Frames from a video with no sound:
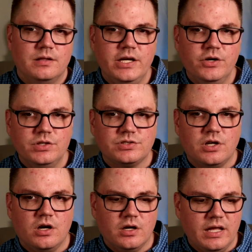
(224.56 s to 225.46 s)
Later in the
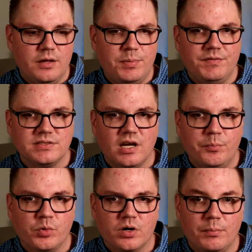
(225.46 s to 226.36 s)
song, he pivots
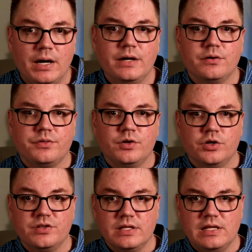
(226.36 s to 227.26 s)
upward a minor
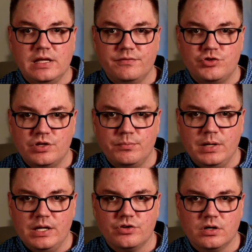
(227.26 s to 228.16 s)
3rd to the key of G
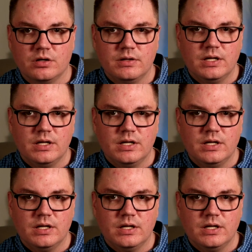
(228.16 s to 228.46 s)
major.